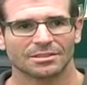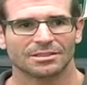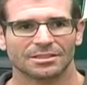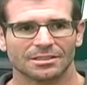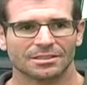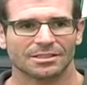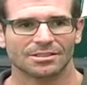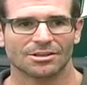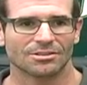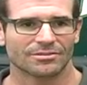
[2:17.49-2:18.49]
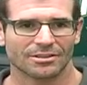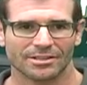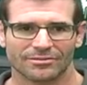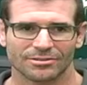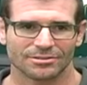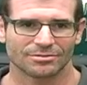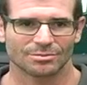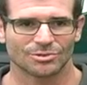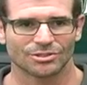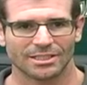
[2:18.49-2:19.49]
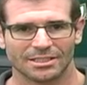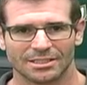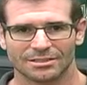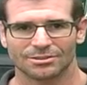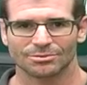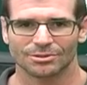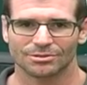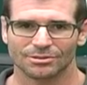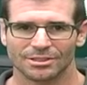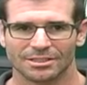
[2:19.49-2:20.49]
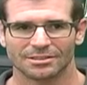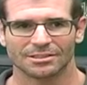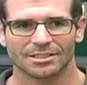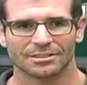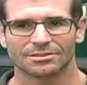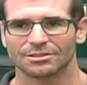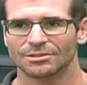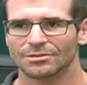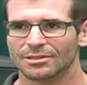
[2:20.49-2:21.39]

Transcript: in all of our efforts from training to recruiting and the like. So,